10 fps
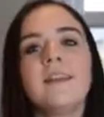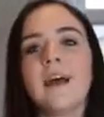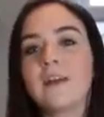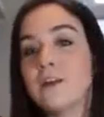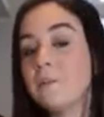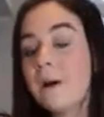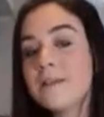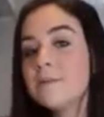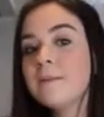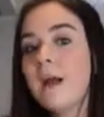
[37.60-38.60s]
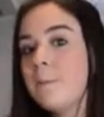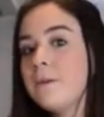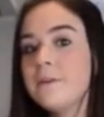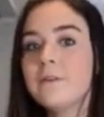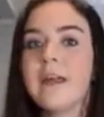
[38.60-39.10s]
that could possibly
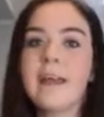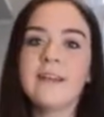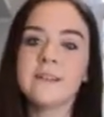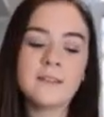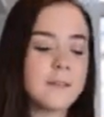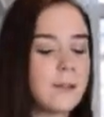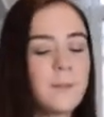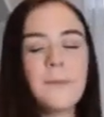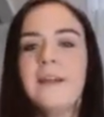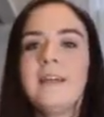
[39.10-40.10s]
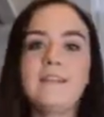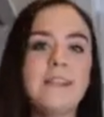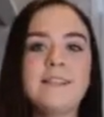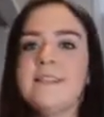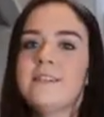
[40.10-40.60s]
help you and plenty of
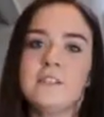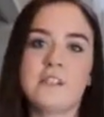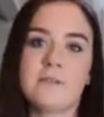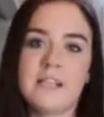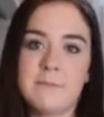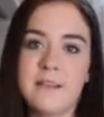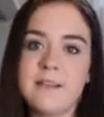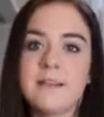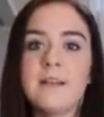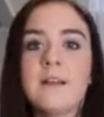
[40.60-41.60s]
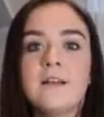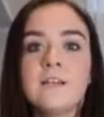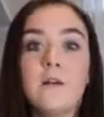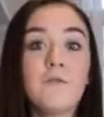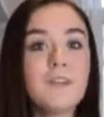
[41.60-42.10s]
easy and delicious recipes.
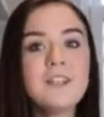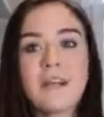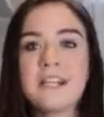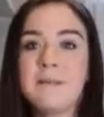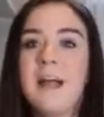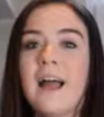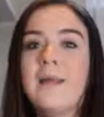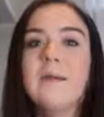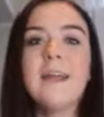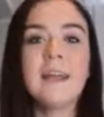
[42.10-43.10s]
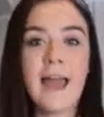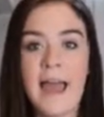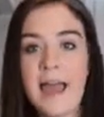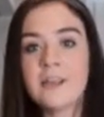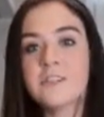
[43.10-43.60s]
So for this recipe, I am making a
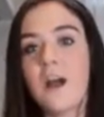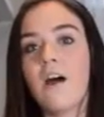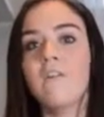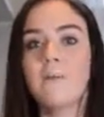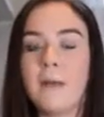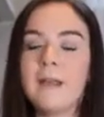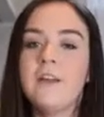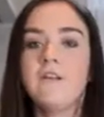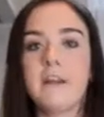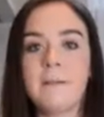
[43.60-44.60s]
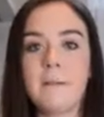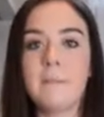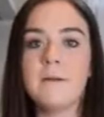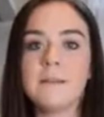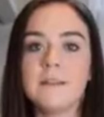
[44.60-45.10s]
hash off of Paleo Running
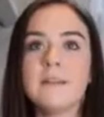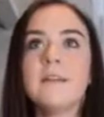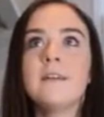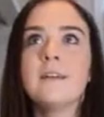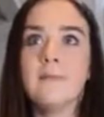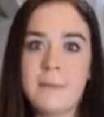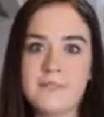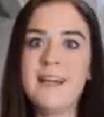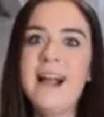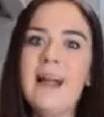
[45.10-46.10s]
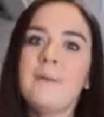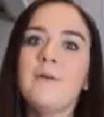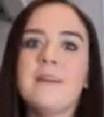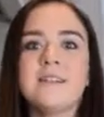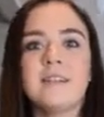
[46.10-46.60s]
Mama's website. I'm
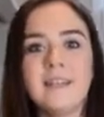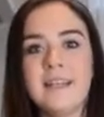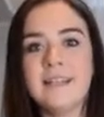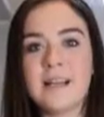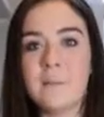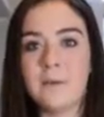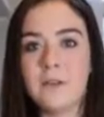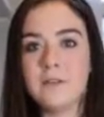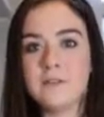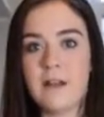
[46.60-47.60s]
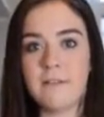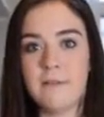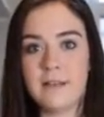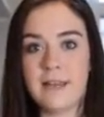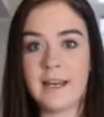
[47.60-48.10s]
going to link it down below so
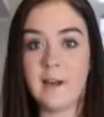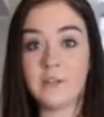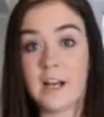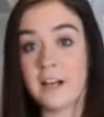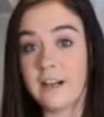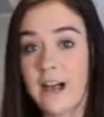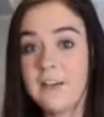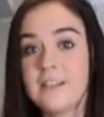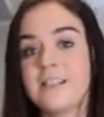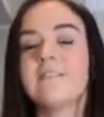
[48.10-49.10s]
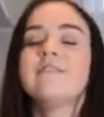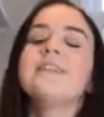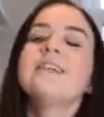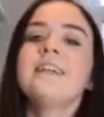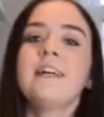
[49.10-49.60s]
everyone can go check her out. She's a
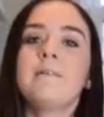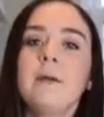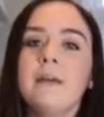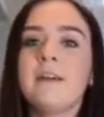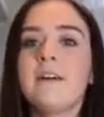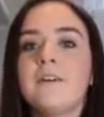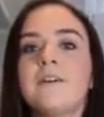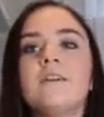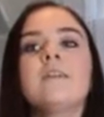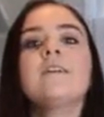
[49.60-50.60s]
really good paleo